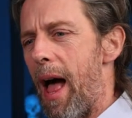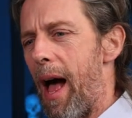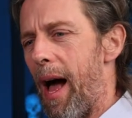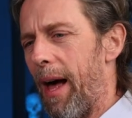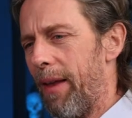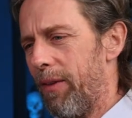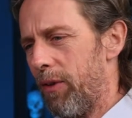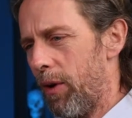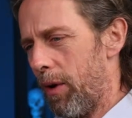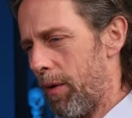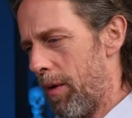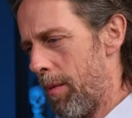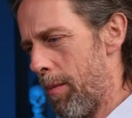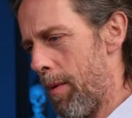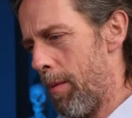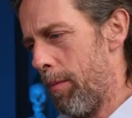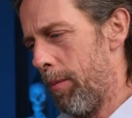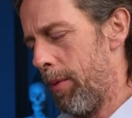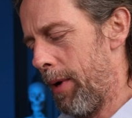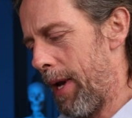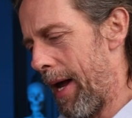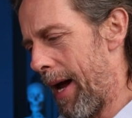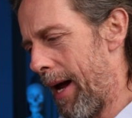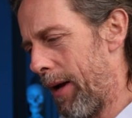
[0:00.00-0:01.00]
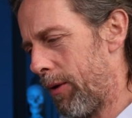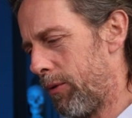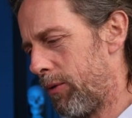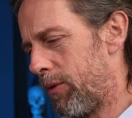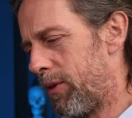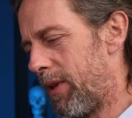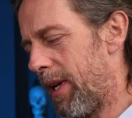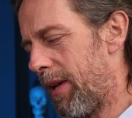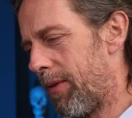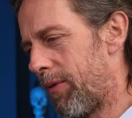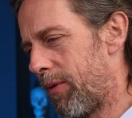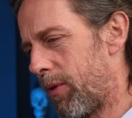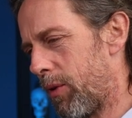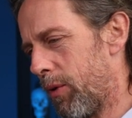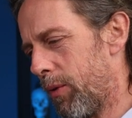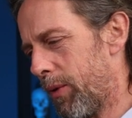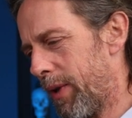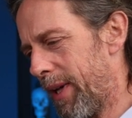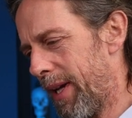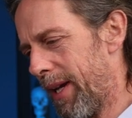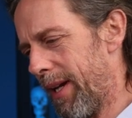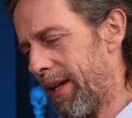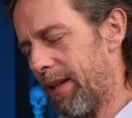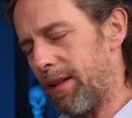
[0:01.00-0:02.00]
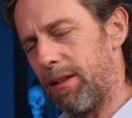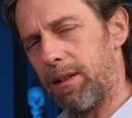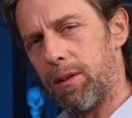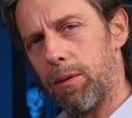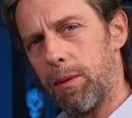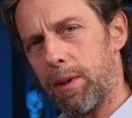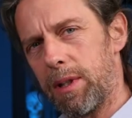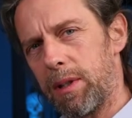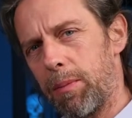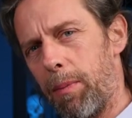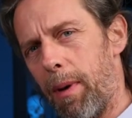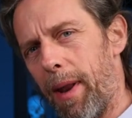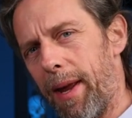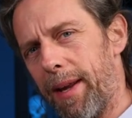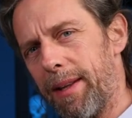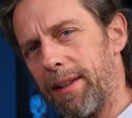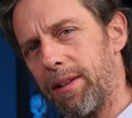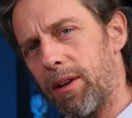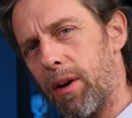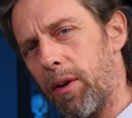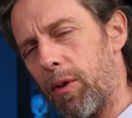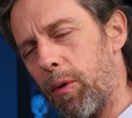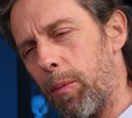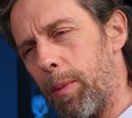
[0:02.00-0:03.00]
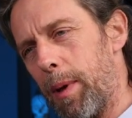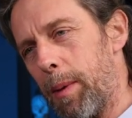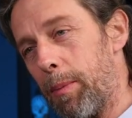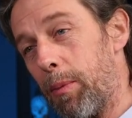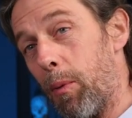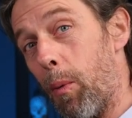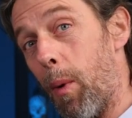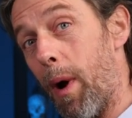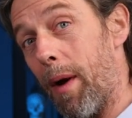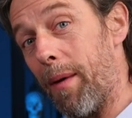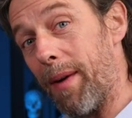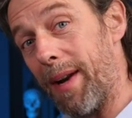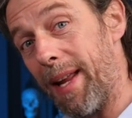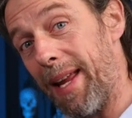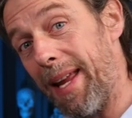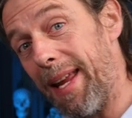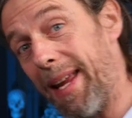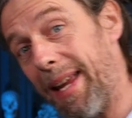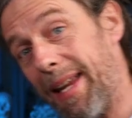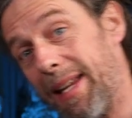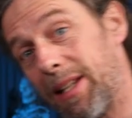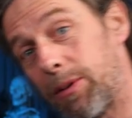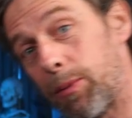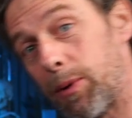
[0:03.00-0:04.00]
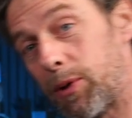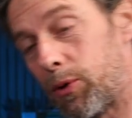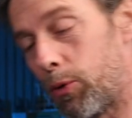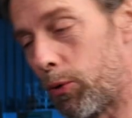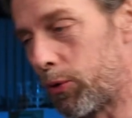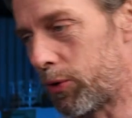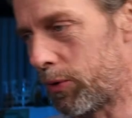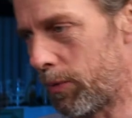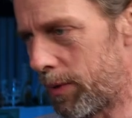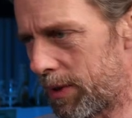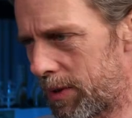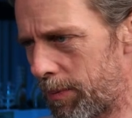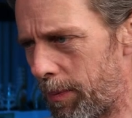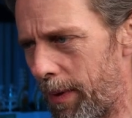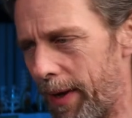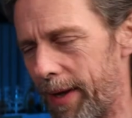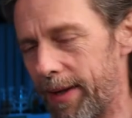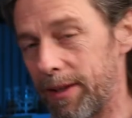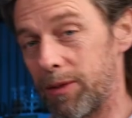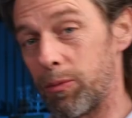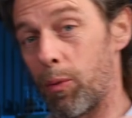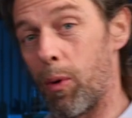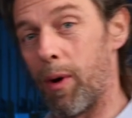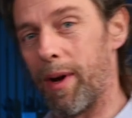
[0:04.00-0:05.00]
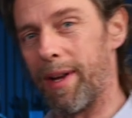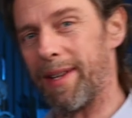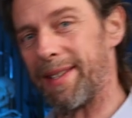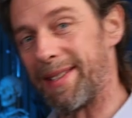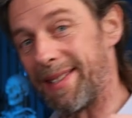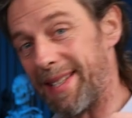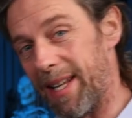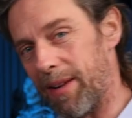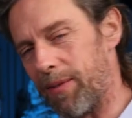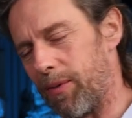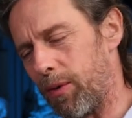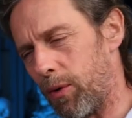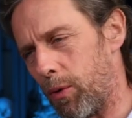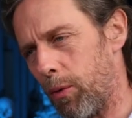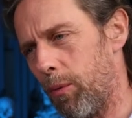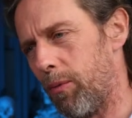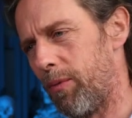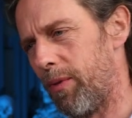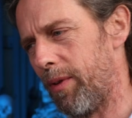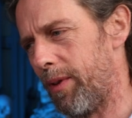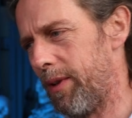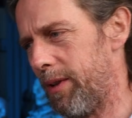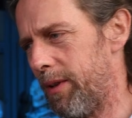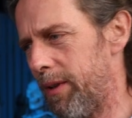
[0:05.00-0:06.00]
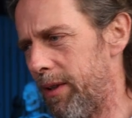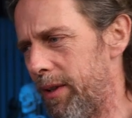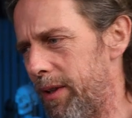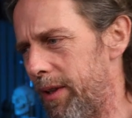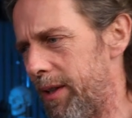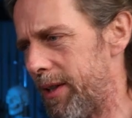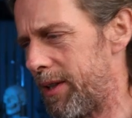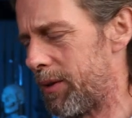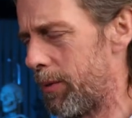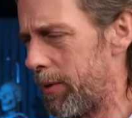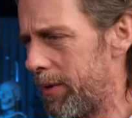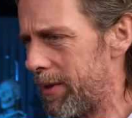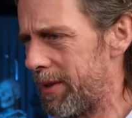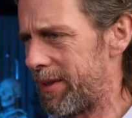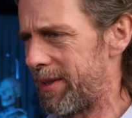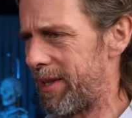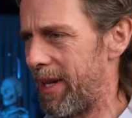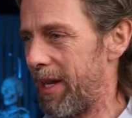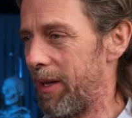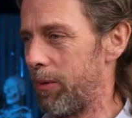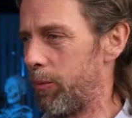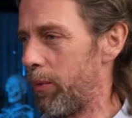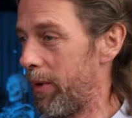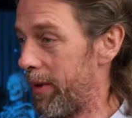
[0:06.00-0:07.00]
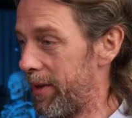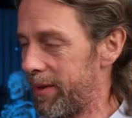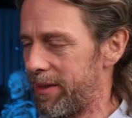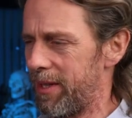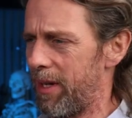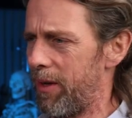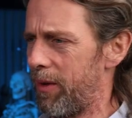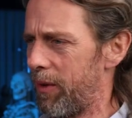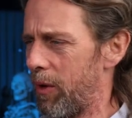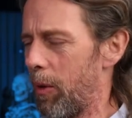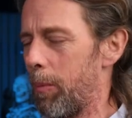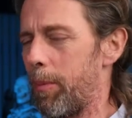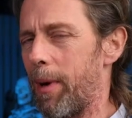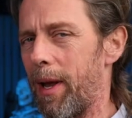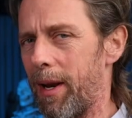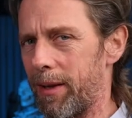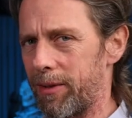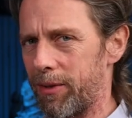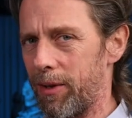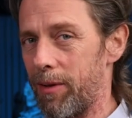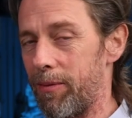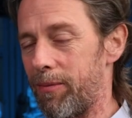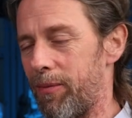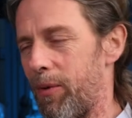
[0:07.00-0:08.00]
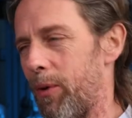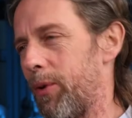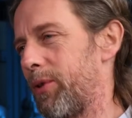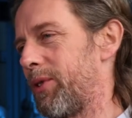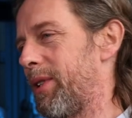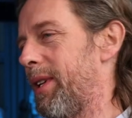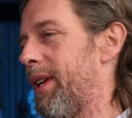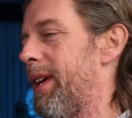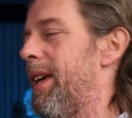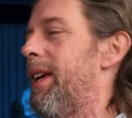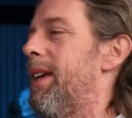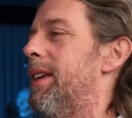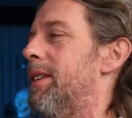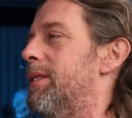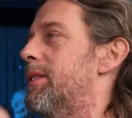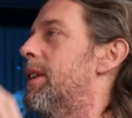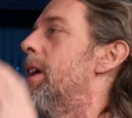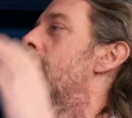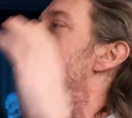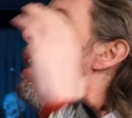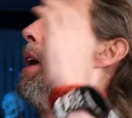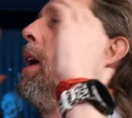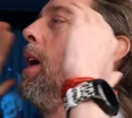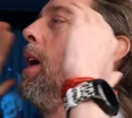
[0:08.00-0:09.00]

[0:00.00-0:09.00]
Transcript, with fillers: and I remembered how difficult it is to explain to other people where it is, which also explains why it's difficult for the learner to understand where the pterygopalatine fossa is.